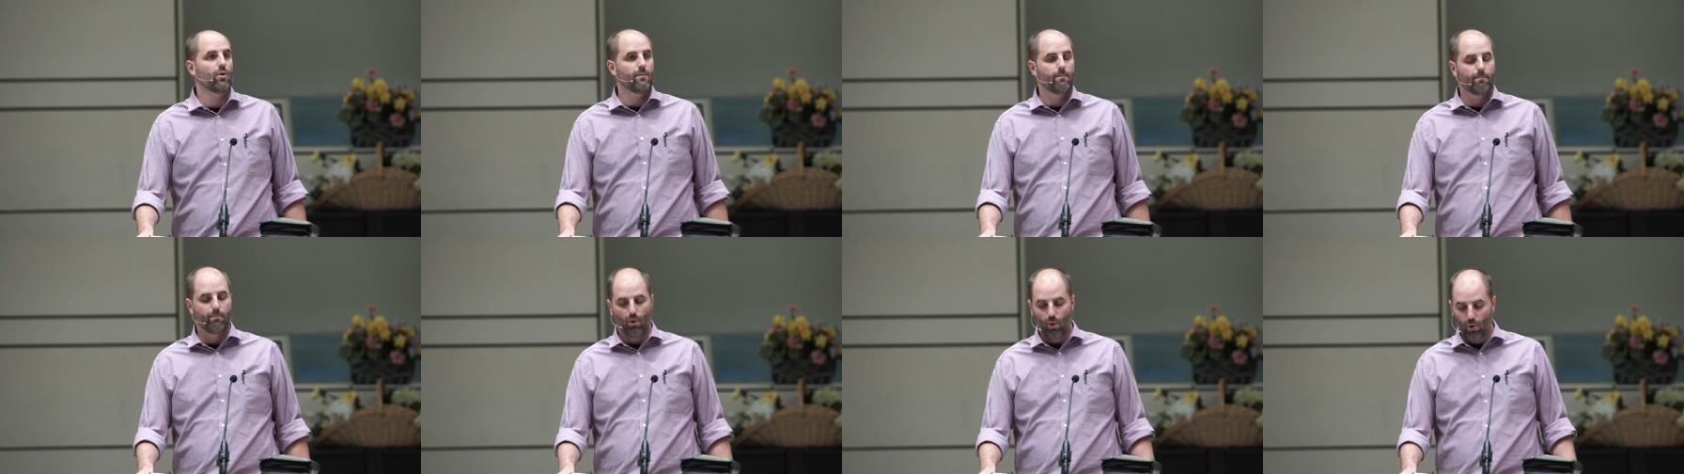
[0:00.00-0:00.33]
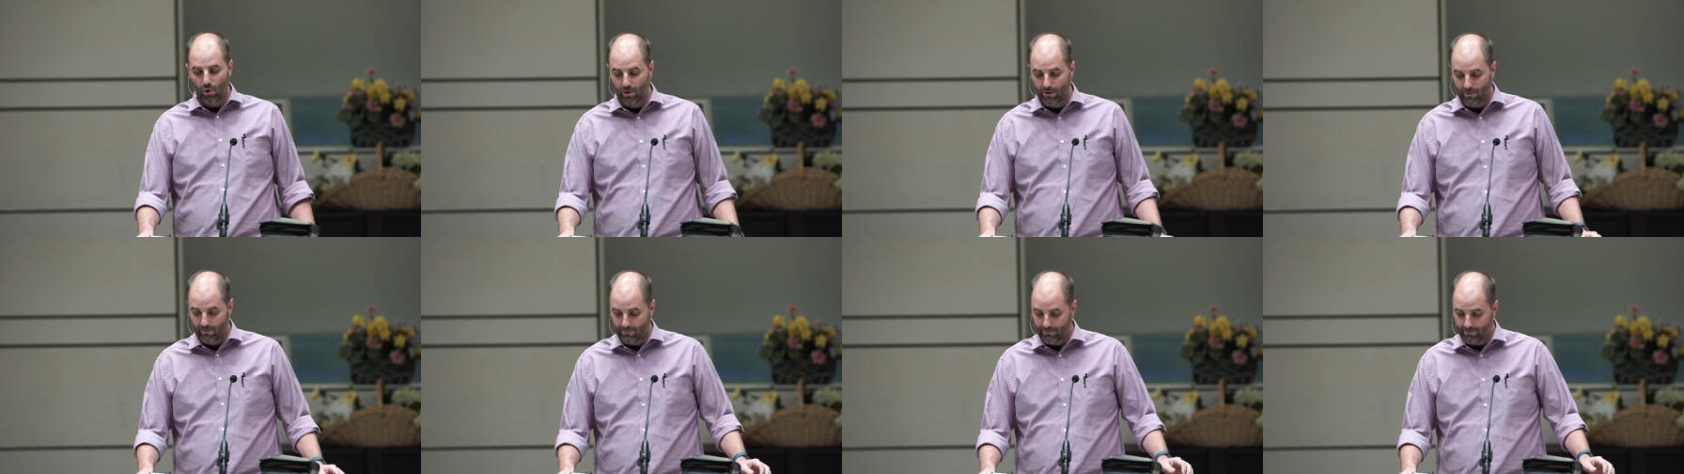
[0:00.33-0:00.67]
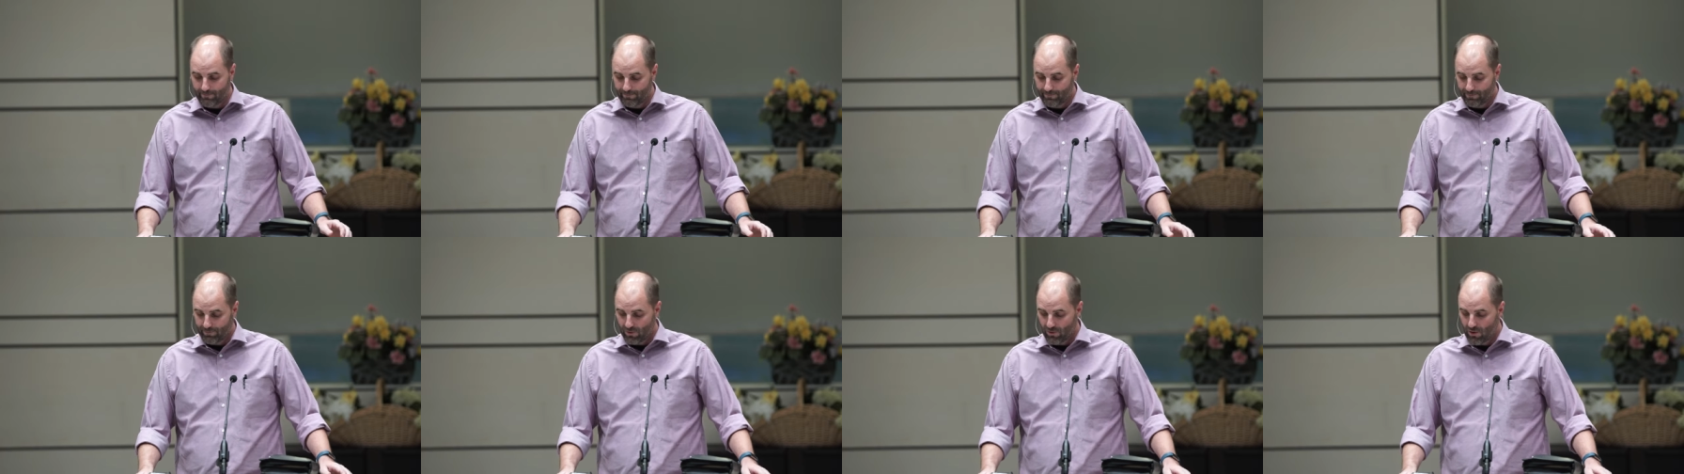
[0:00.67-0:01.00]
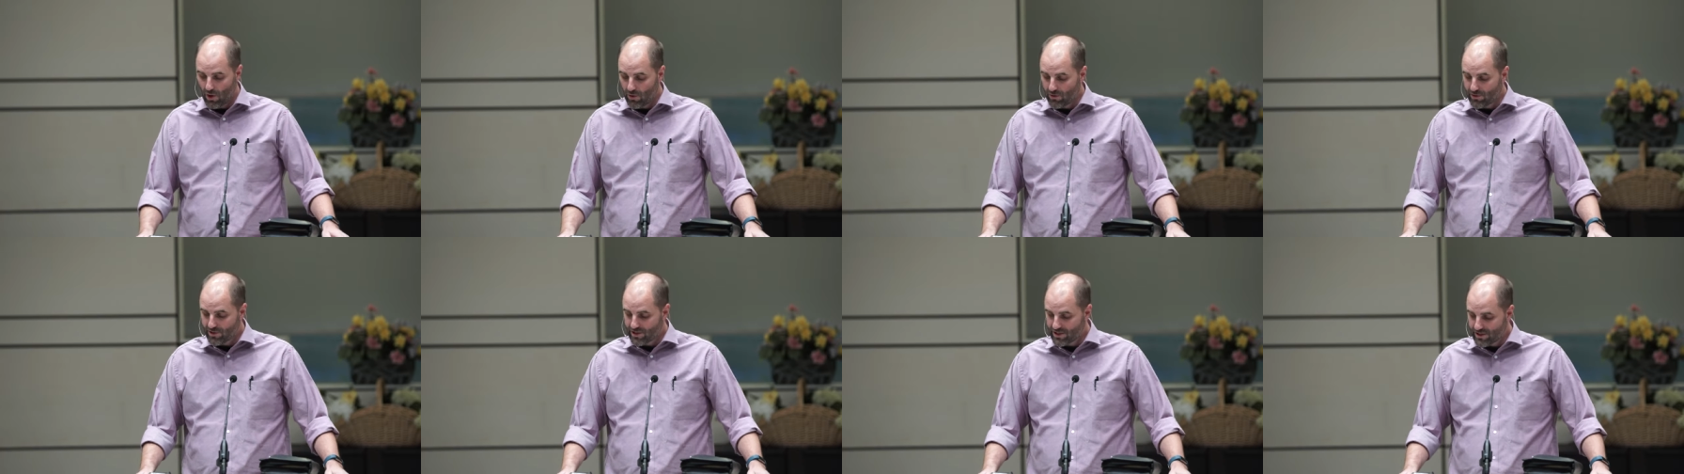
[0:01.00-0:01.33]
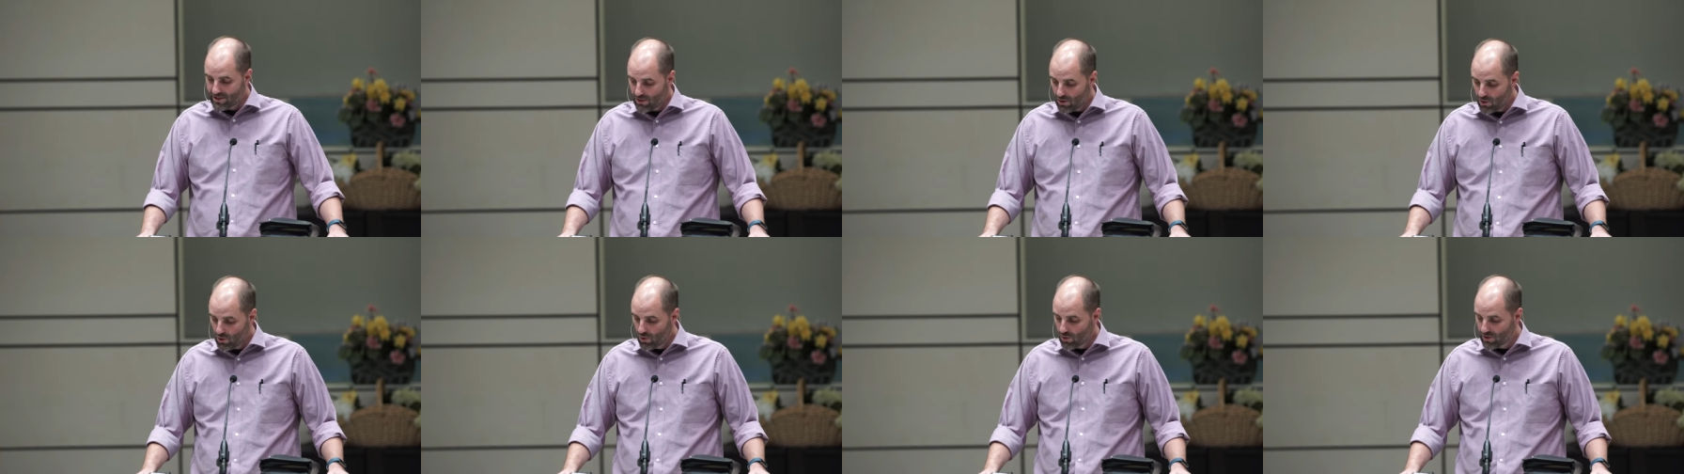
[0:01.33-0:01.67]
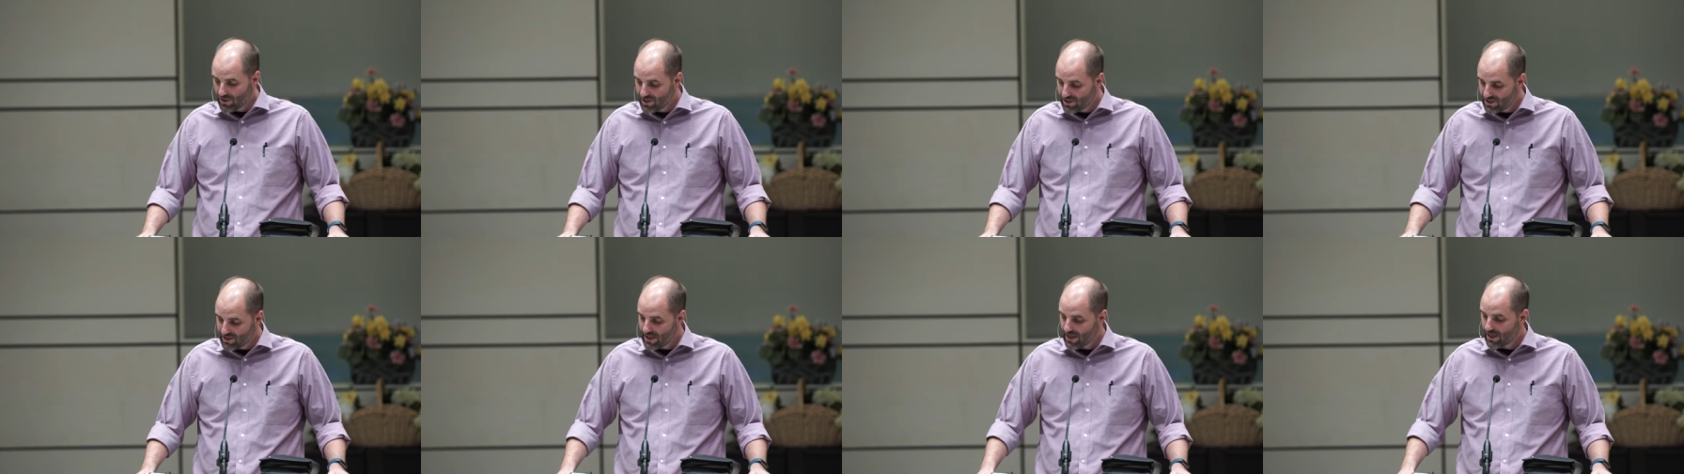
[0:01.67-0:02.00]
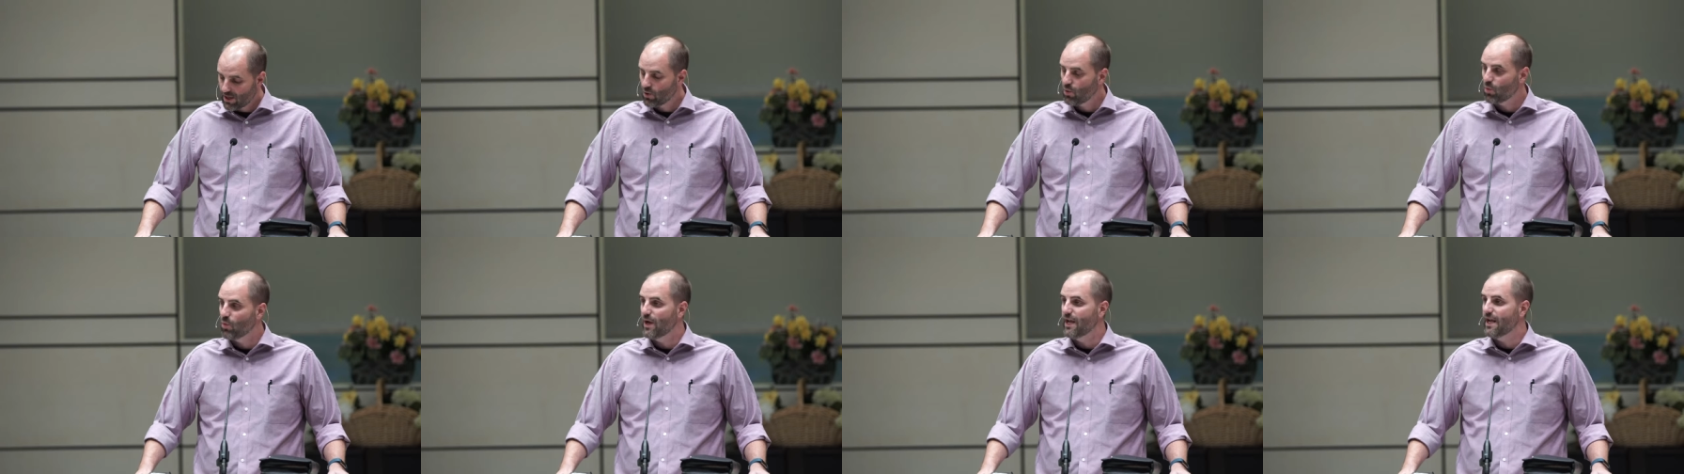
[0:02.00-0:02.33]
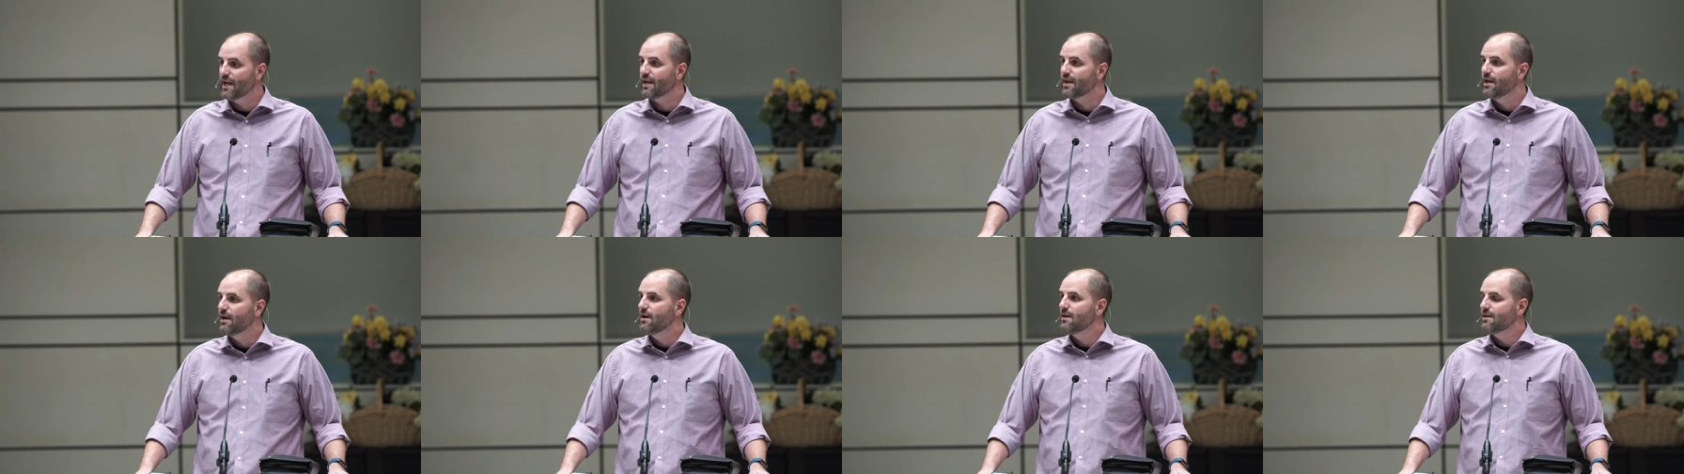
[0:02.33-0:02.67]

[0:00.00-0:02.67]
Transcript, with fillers: important those who are sick, weak,